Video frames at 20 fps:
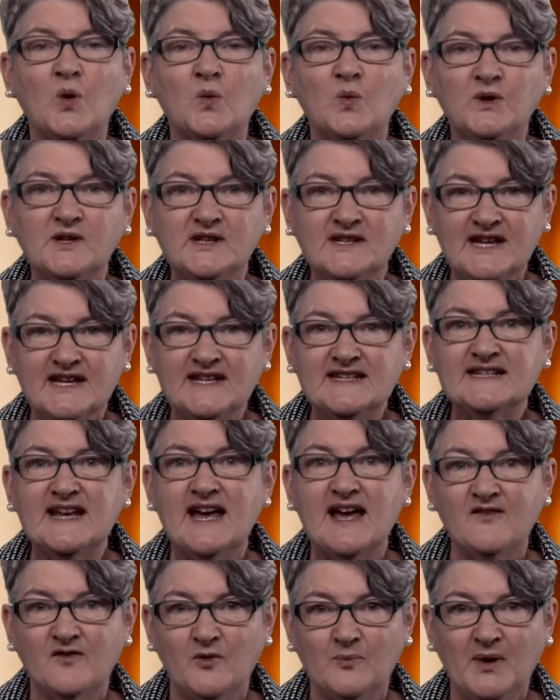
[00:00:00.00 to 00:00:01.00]
would need to
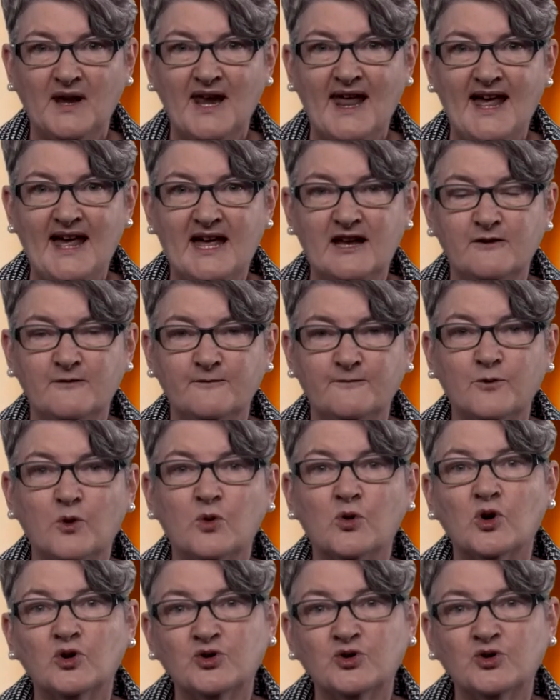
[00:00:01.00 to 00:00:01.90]
have a plan for